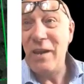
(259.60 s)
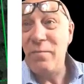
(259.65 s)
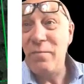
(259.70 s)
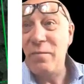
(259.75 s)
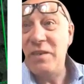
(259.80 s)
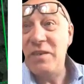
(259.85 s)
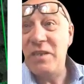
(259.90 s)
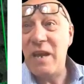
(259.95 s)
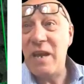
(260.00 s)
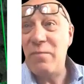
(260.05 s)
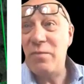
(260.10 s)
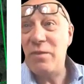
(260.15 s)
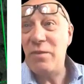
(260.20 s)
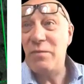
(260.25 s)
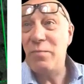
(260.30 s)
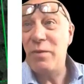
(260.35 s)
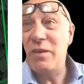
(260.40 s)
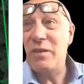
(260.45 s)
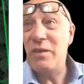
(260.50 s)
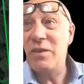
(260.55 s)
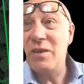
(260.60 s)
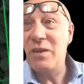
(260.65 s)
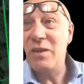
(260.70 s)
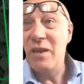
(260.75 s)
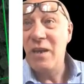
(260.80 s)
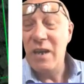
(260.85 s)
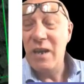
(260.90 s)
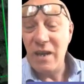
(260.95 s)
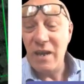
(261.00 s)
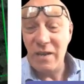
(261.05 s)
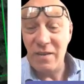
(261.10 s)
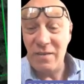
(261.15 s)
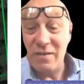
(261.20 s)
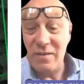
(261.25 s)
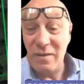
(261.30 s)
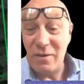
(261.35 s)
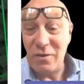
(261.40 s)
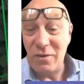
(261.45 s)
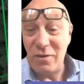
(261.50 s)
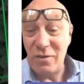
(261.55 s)
for letting me snap this picture,
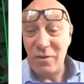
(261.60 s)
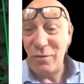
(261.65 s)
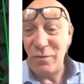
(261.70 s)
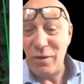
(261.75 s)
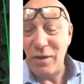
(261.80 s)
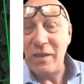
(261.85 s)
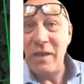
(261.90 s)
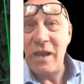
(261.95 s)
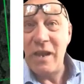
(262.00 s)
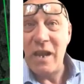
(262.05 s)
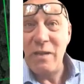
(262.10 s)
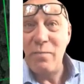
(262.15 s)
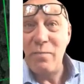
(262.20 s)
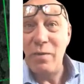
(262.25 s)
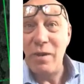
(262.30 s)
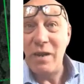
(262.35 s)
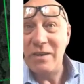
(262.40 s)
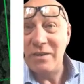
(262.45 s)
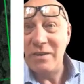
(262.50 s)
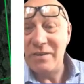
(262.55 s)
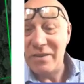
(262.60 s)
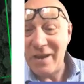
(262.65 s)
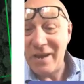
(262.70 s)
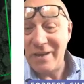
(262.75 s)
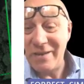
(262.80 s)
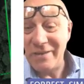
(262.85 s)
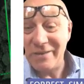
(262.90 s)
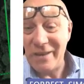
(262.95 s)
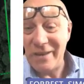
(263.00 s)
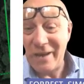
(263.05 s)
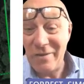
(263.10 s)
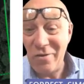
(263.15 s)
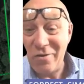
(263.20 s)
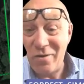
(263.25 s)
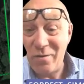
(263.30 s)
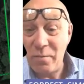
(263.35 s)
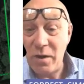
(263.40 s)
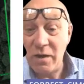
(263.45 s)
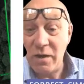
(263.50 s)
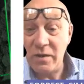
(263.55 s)
and consequently the labelling is theirs and
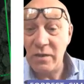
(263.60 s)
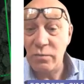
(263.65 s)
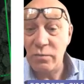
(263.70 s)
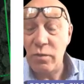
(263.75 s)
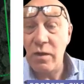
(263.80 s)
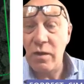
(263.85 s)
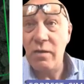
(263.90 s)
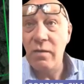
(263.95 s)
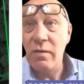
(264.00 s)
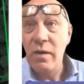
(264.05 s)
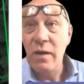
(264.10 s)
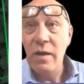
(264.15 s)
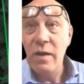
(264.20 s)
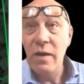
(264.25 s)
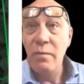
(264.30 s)
not mine as well.